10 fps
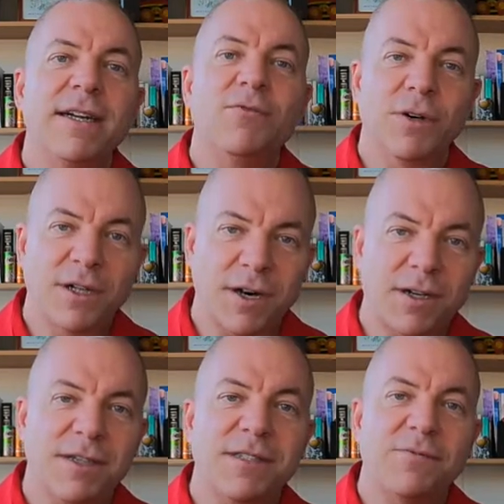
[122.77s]

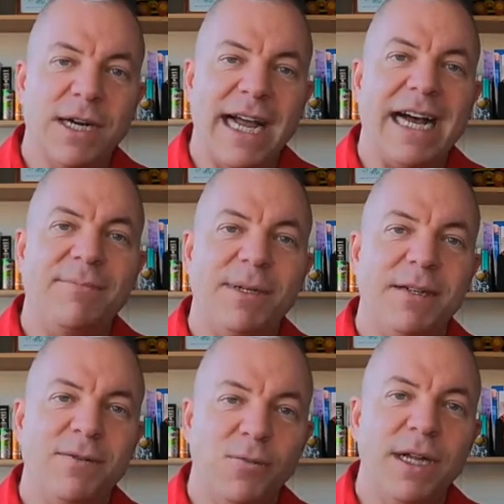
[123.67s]
regardless of what
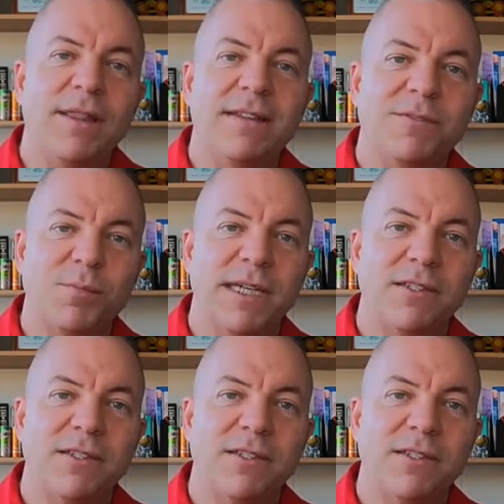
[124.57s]
happened with spring